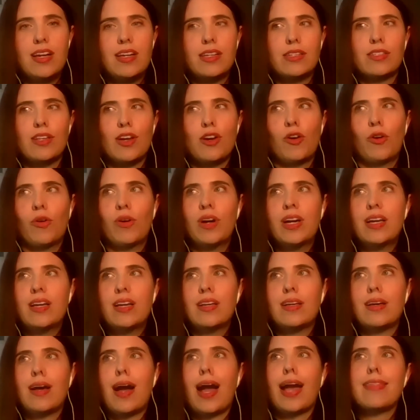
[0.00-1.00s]
So
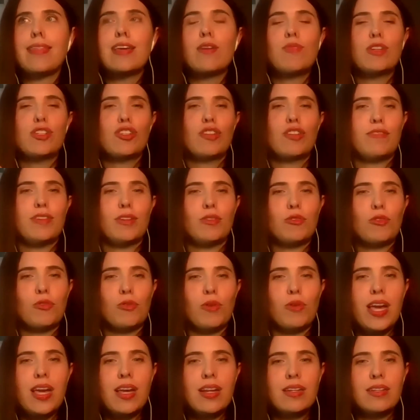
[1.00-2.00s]
I think we should feel
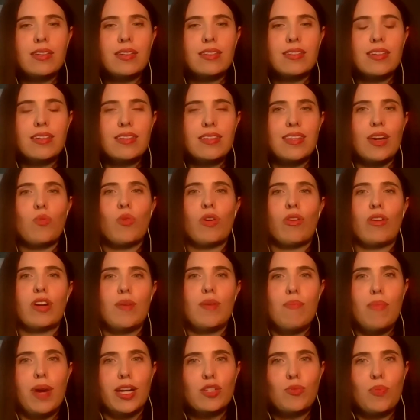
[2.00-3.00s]
great that we're in a
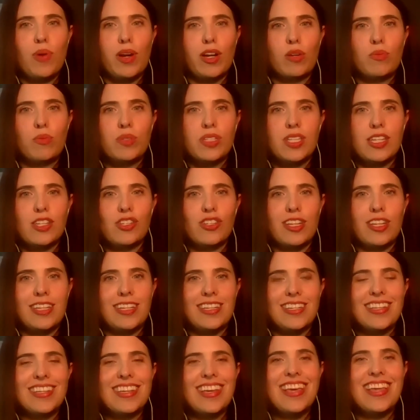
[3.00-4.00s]
much better
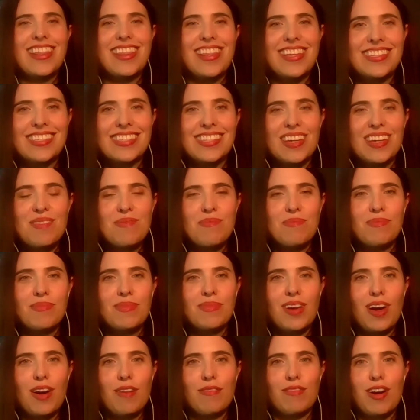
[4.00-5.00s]
position than some
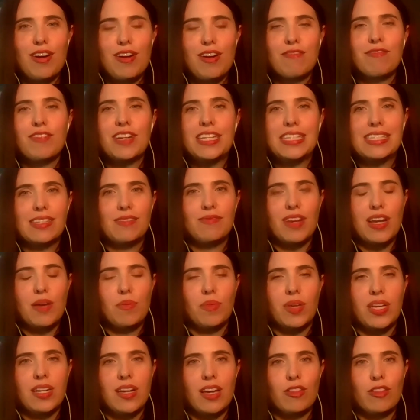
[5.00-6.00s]
of our friends and
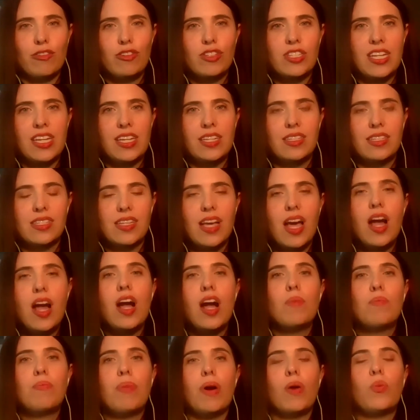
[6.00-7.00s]
family in other states,
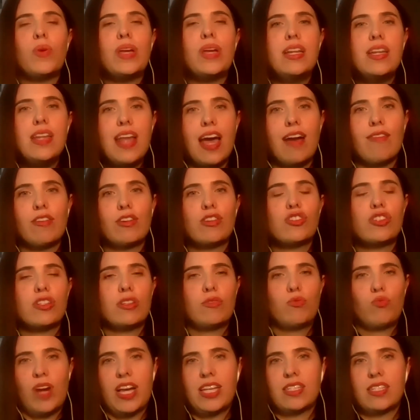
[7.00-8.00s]
but we never
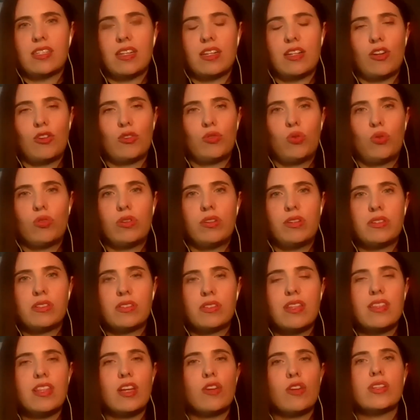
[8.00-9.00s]
should rest on our laurels.
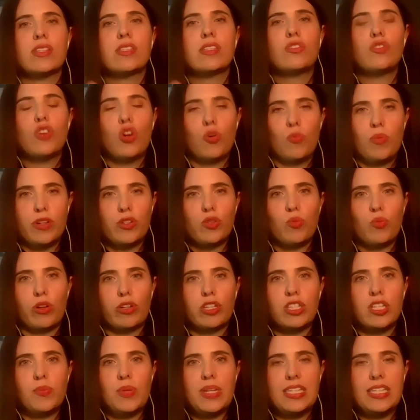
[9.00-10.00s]
There is so much
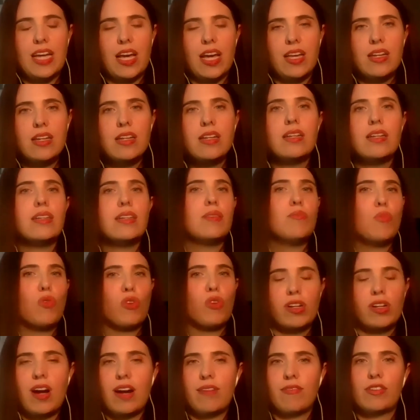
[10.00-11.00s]
work to be done, more
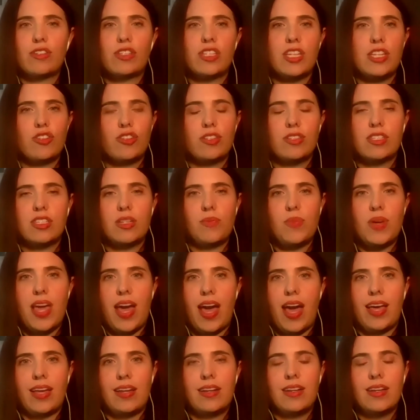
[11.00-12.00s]
conversations to be
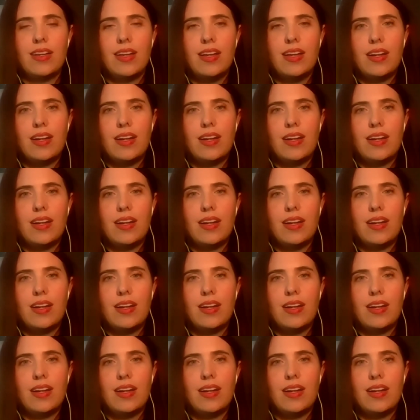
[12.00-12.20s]
had.